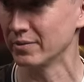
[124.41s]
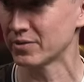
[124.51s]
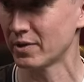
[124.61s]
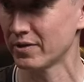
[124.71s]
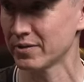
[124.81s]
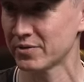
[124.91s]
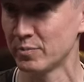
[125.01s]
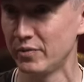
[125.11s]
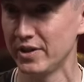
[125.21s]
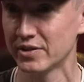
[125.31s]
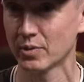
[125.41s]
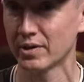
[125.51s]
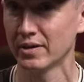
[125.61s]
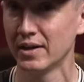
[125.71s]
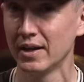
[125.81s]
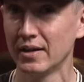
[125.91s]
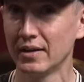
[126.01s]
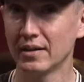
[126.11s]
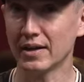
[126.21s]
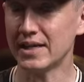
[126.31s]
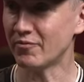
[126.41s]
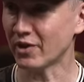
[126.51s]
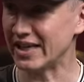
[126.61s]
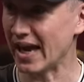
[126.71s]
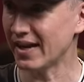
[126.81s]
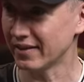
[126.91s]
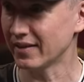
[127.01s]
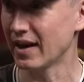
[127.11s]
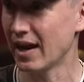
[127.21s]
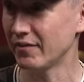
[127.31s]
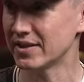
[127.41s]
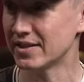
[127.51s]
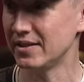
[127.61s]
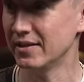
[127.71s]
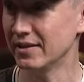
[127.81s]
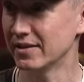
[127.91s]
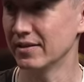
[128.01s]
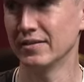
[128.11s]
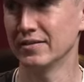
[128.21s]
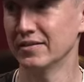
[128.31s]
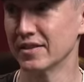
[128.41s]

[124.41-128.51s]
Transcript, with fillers: It was one of those movies where I keep forgetting that I haven't seen it, and